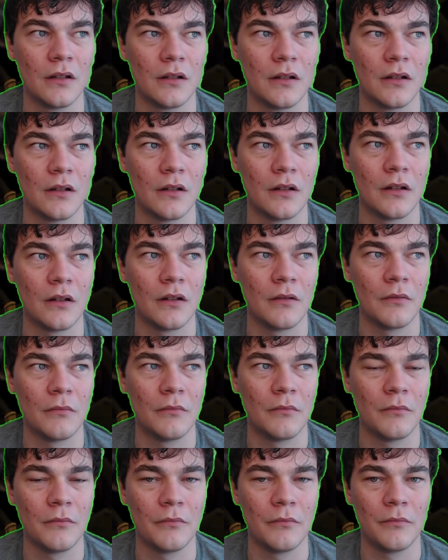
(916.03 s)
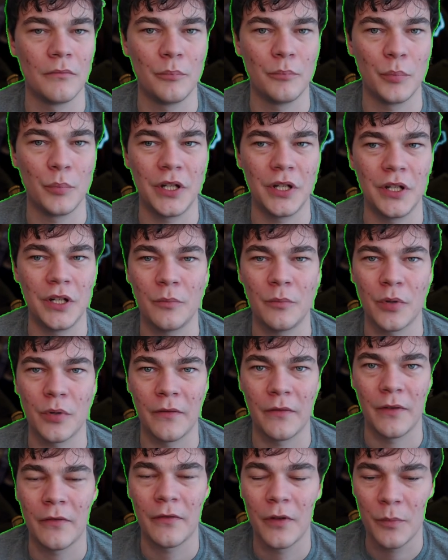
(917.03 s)
Um, but in improv,
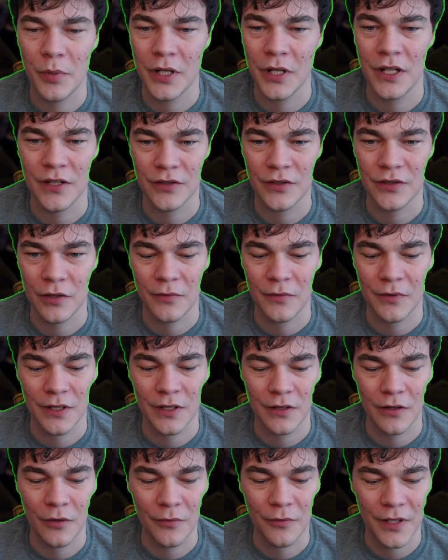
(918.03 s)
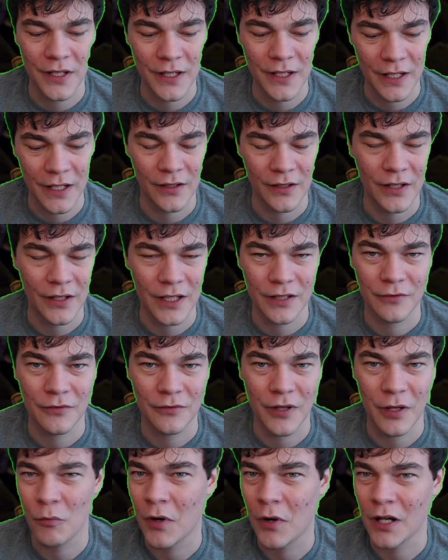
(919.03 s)
everybody is already already kind of like
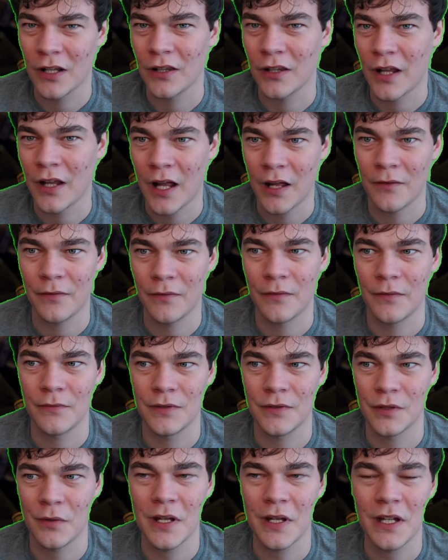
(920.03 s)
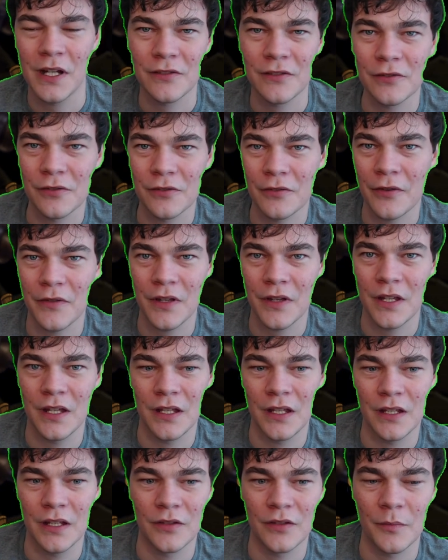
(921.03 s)
they want to laugh, so any little
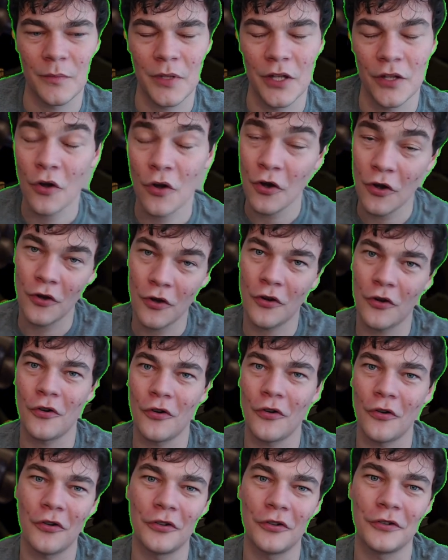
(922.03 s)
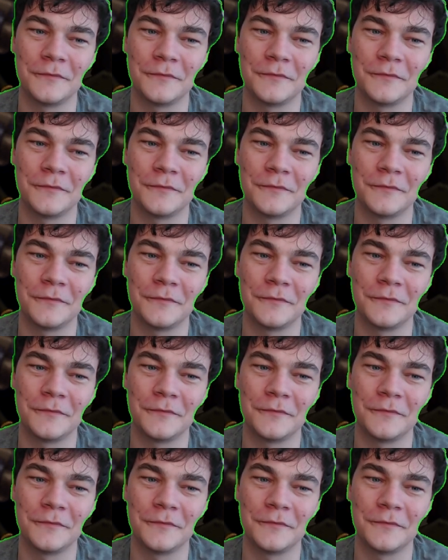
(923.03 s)
thing, they'll be like, oh, ho, ho, ho,